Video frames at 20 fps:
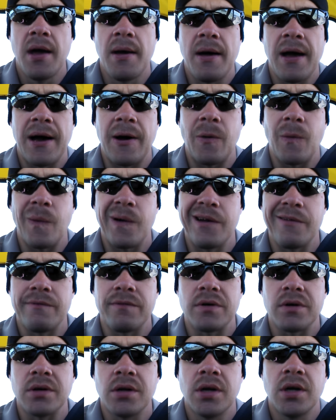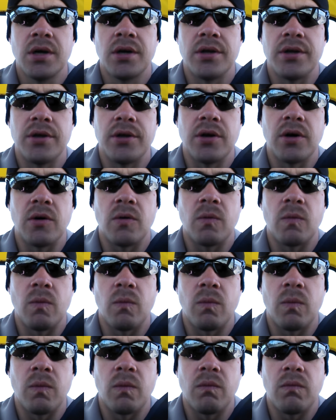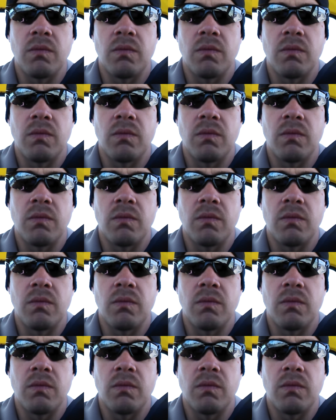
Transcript: However, you know,